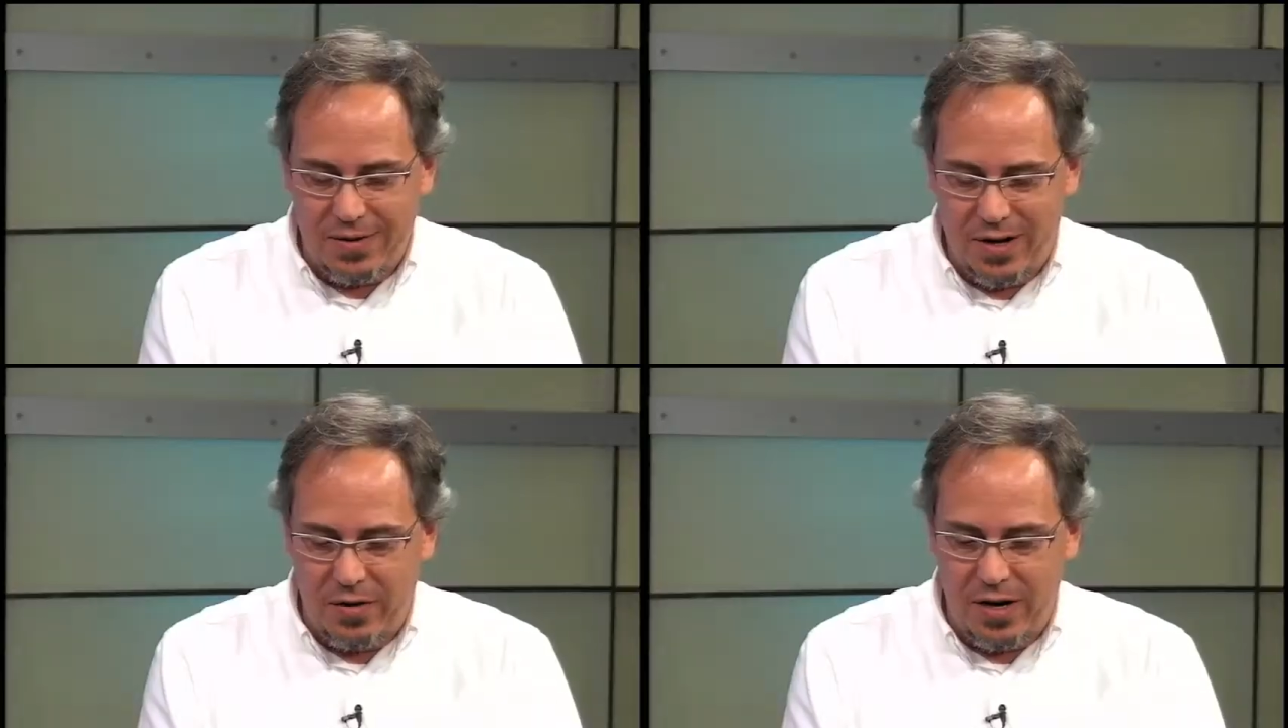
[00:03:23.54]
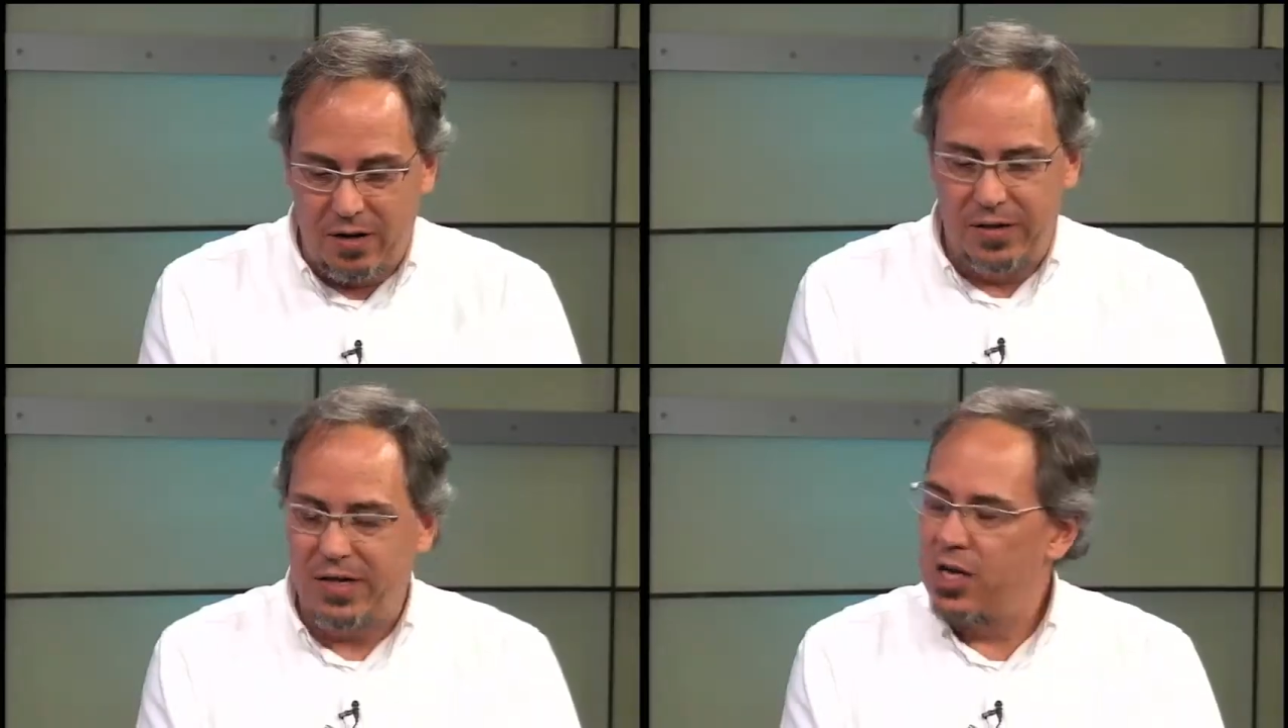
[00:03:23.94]
you know
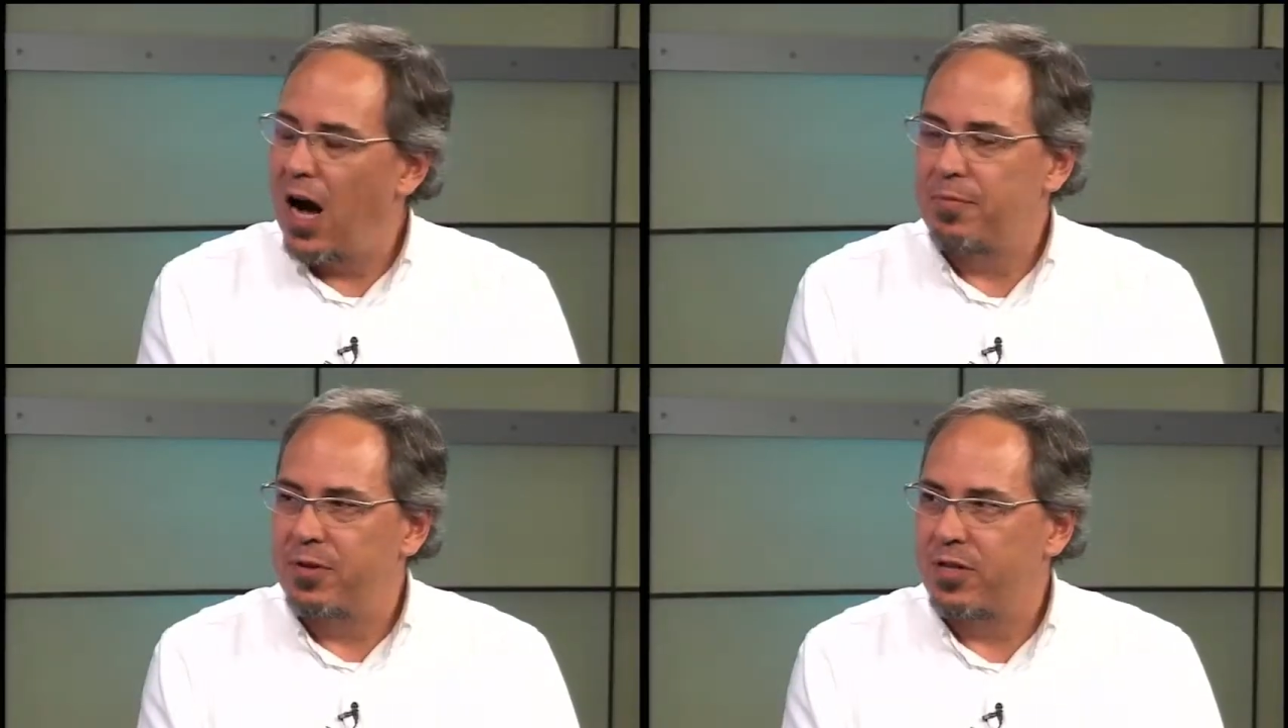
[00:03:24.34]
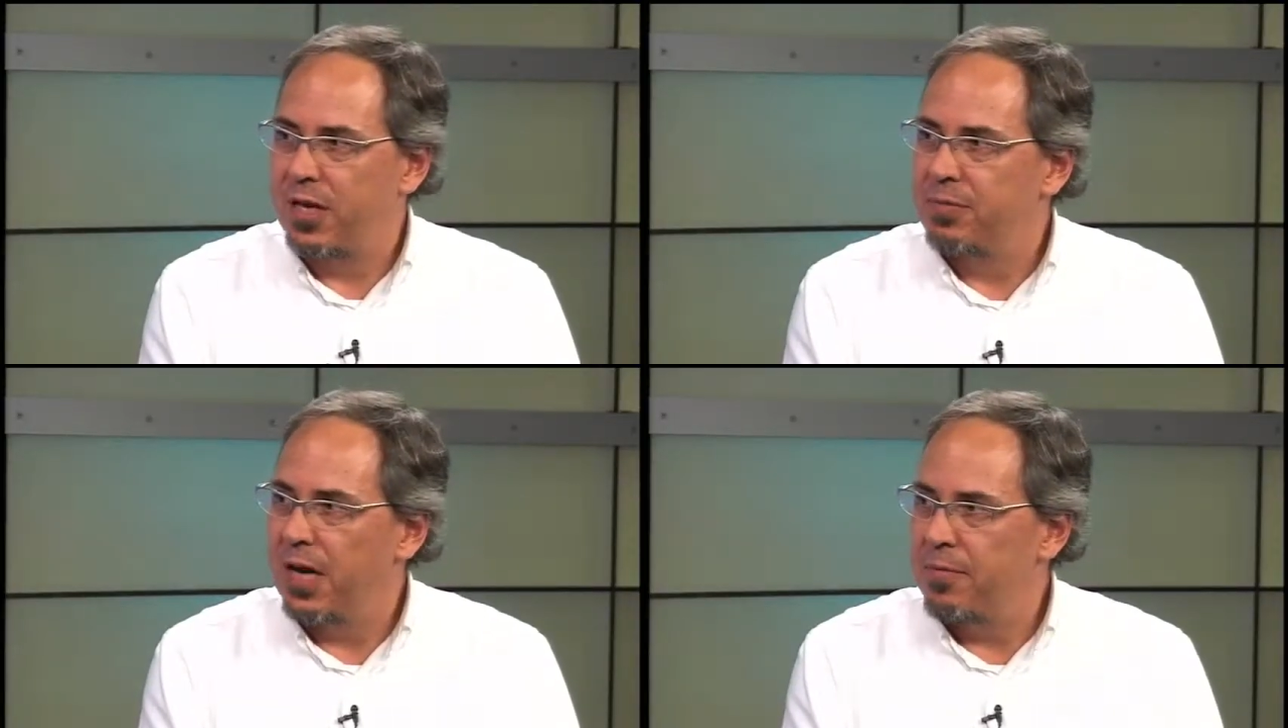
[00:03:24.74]
early adopters
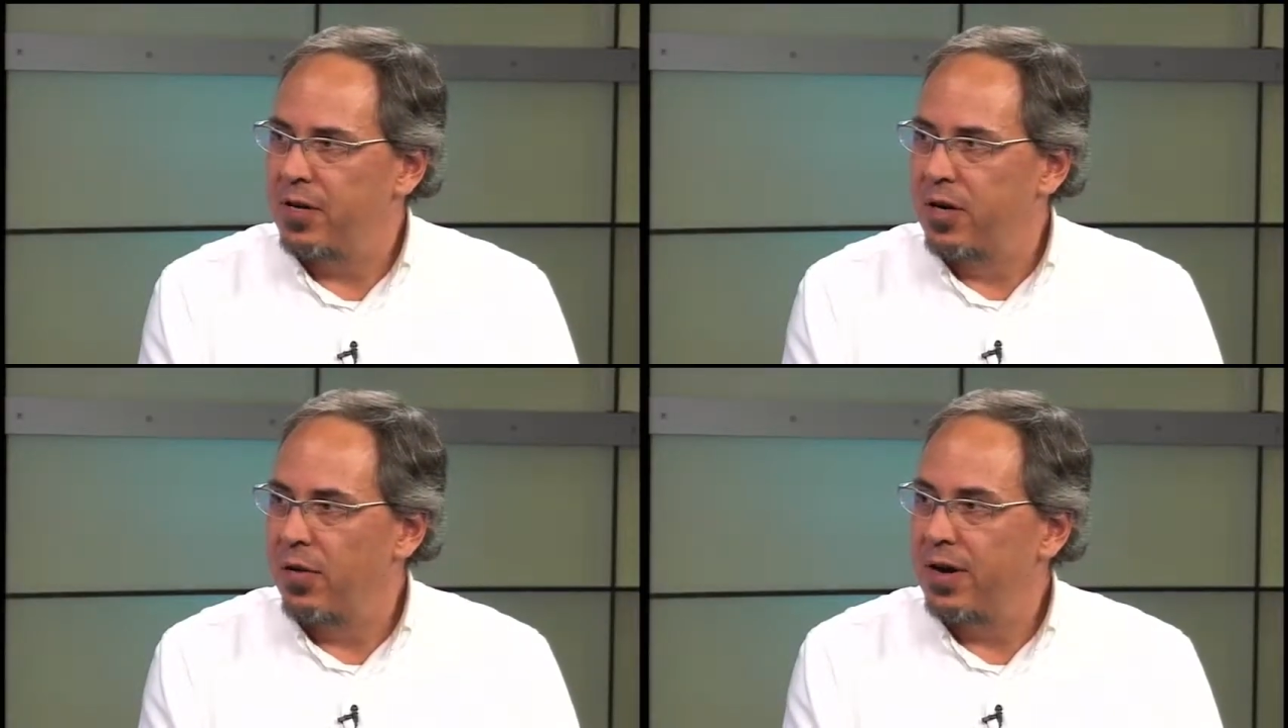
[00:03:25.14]
some time ago,